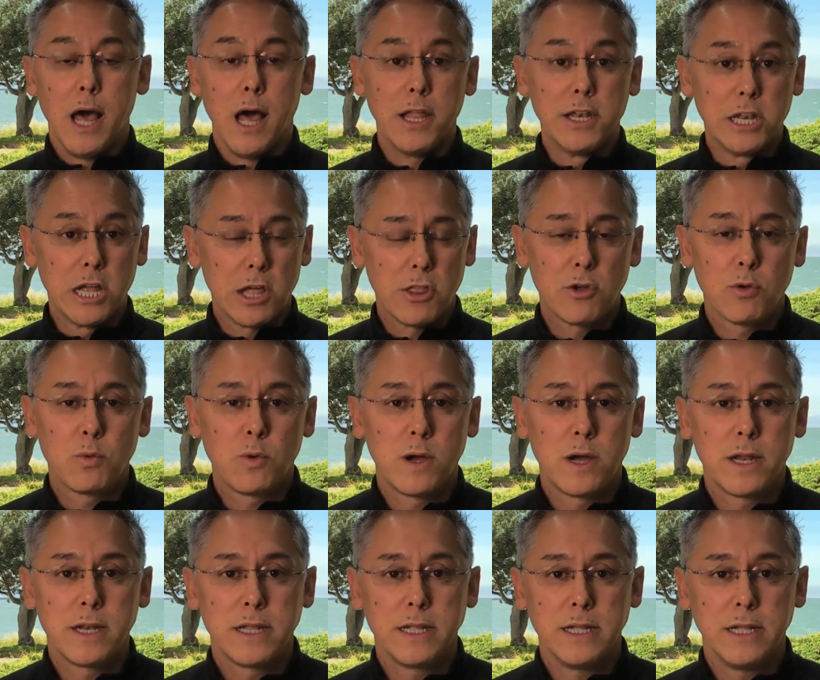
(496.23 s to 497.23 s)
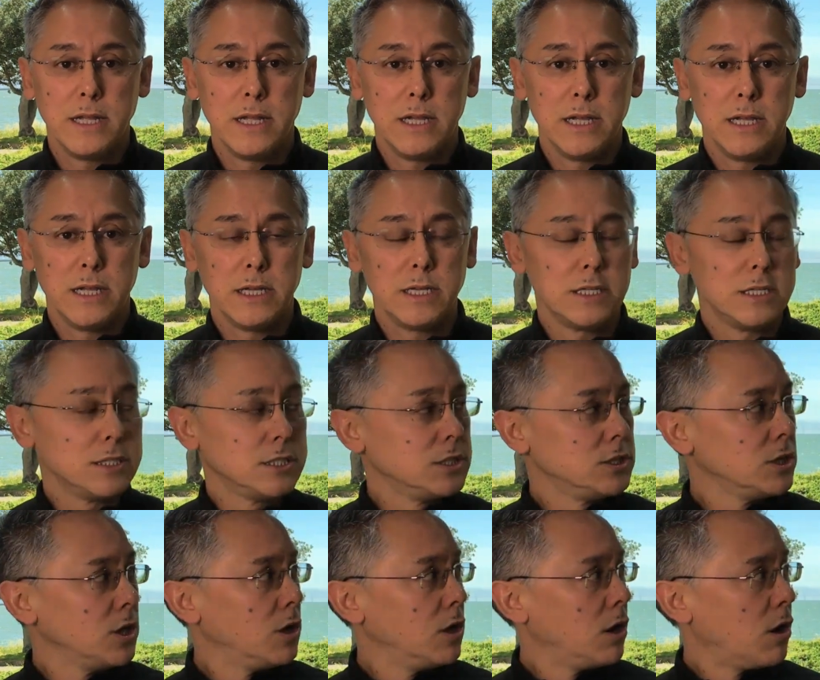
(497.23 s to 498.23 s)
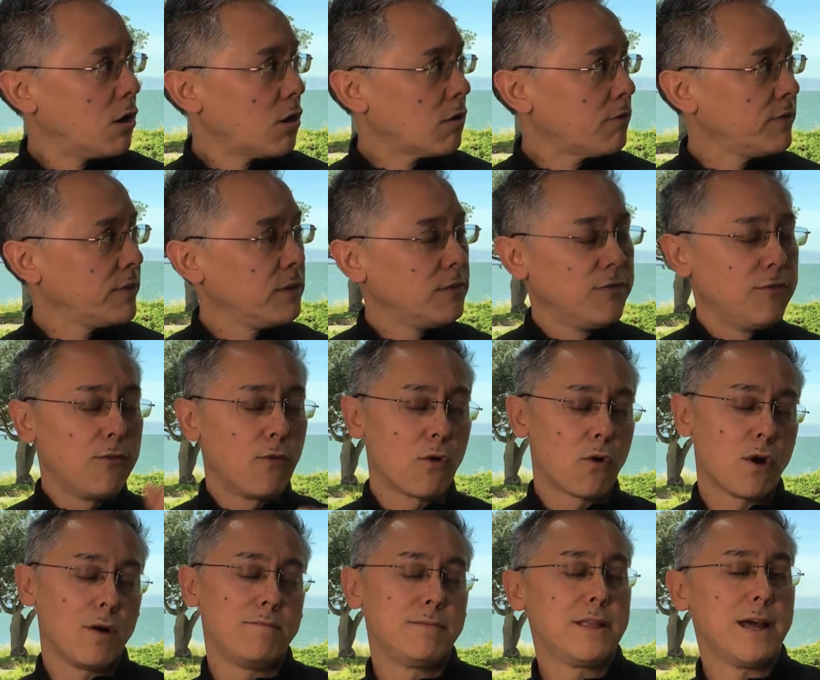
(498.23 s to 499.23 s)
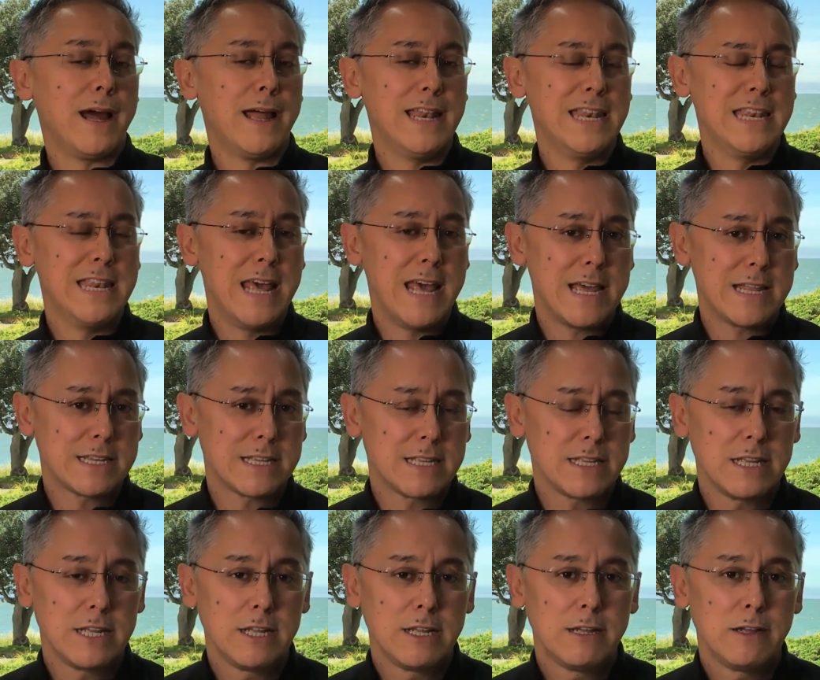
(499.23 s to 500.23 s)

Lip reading: Another one is rvforum.net.